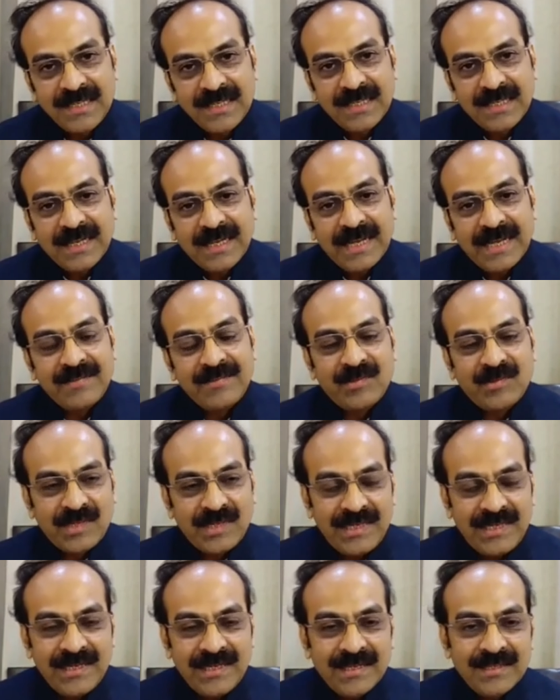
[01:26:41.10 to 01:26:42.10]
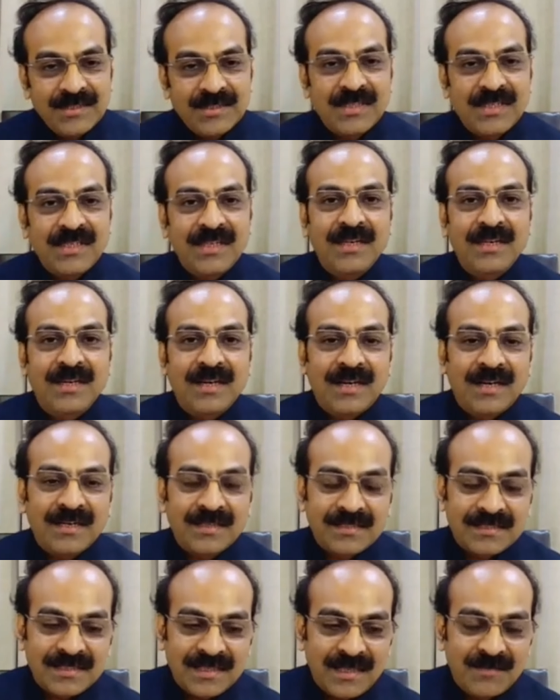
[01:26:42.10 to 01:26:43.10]
And three, she
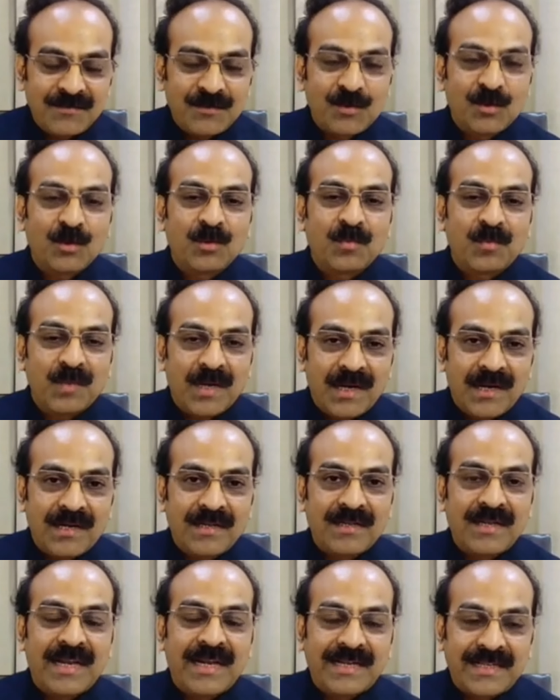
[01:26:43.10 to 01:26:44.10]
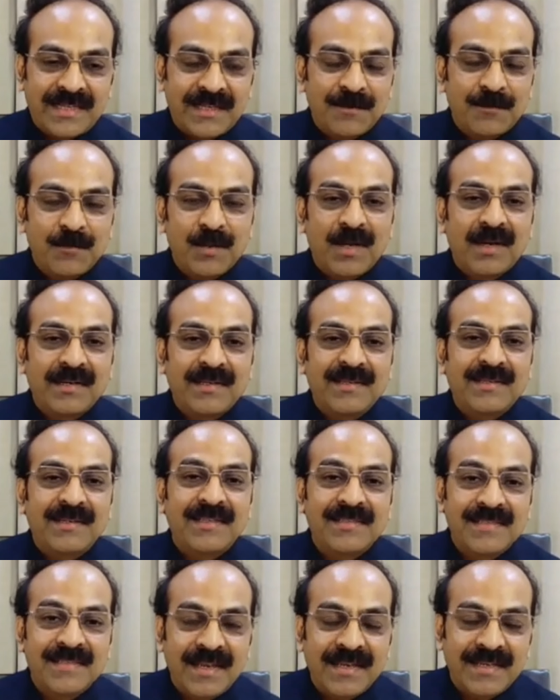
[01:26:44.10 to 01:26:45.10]
herself took part, active part in
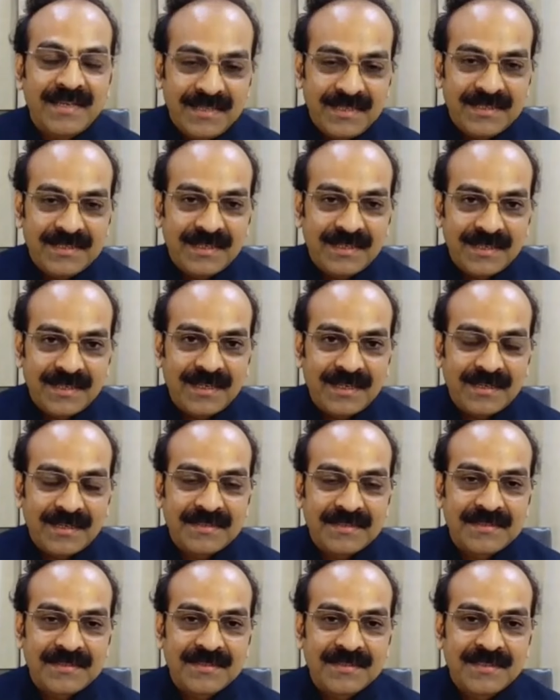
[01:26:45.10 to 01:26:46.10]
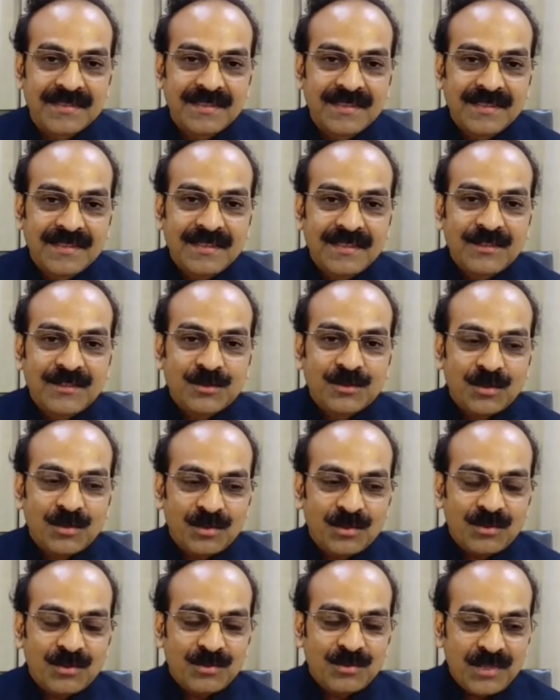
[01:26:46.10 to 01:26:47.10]
designing that necklace.
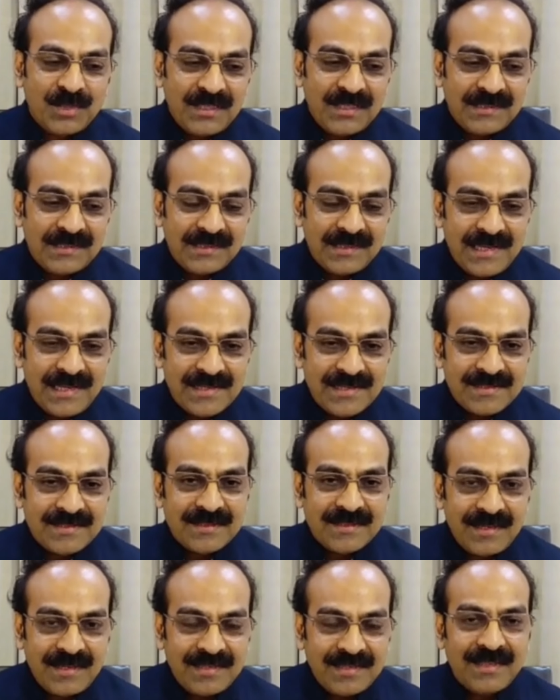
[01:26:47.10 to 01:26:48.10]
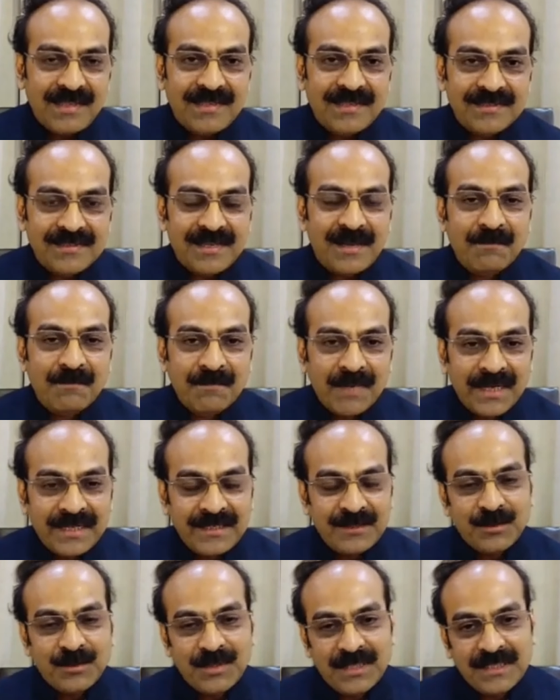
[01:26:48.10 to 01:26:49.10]
So you see, these yeah. things
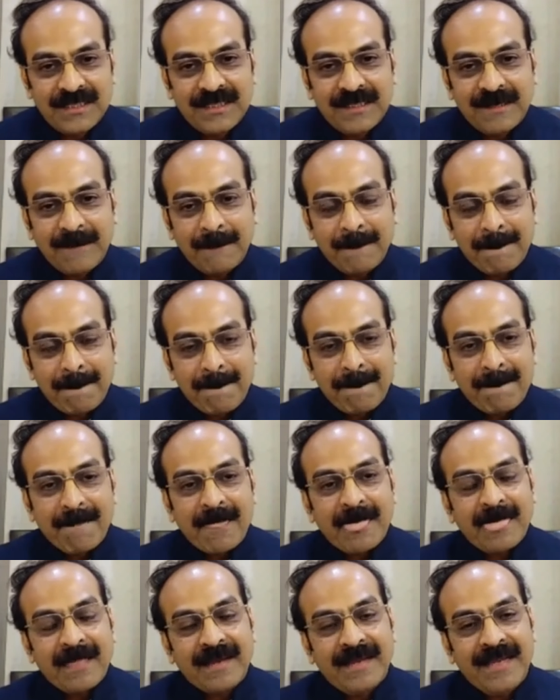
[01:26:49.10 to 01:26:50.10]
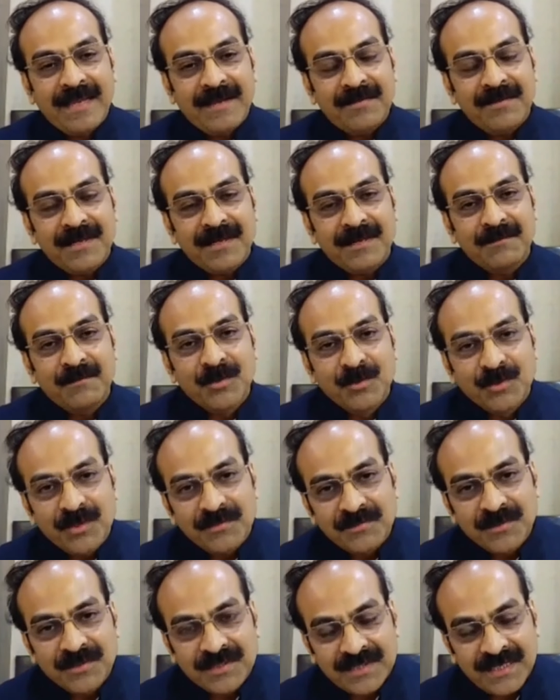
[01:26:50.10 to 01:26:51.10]
combined together gave her a
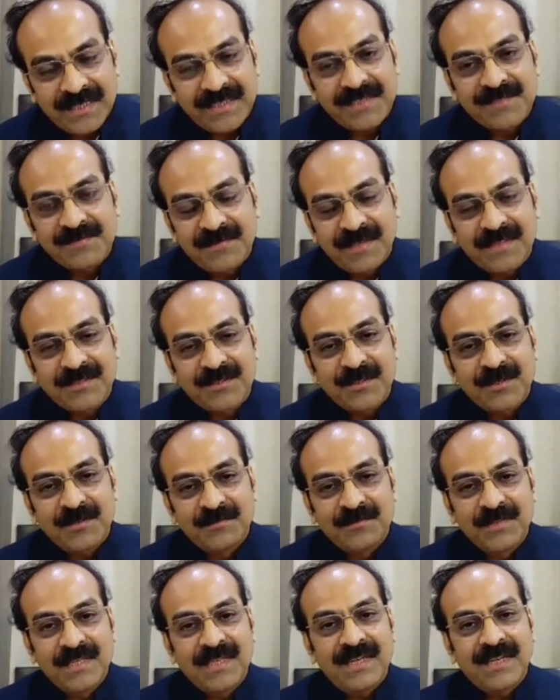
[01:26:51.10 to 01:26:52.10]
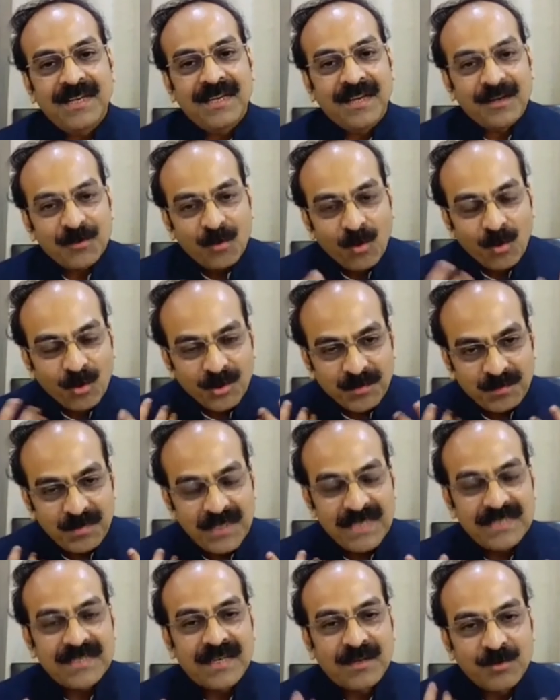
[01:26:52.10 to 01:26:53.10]
beautiful satisfaction of wearing her own
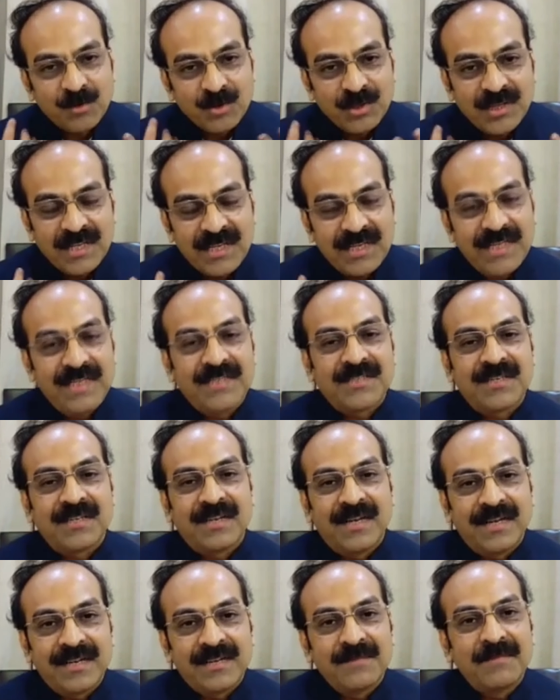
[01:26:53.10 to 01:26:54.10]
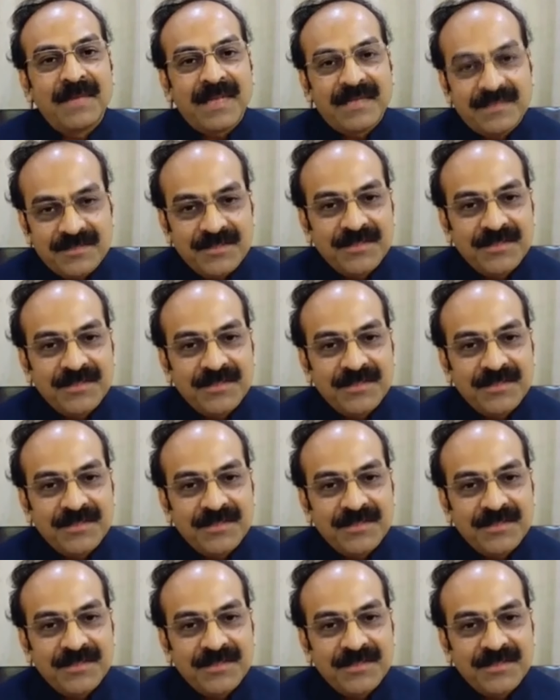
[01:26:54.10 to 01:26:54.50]
piece, her own creation at her marriage.